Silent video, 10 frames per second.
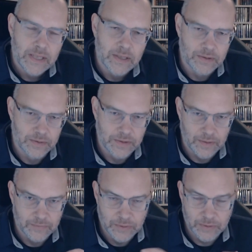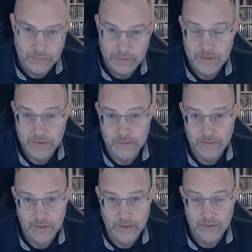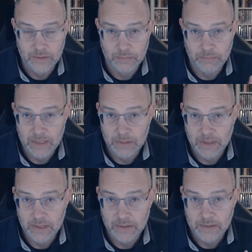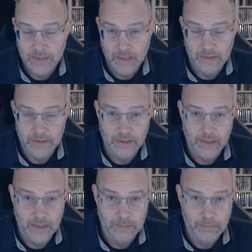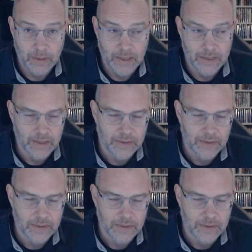years of doing research into B2B selling and buying,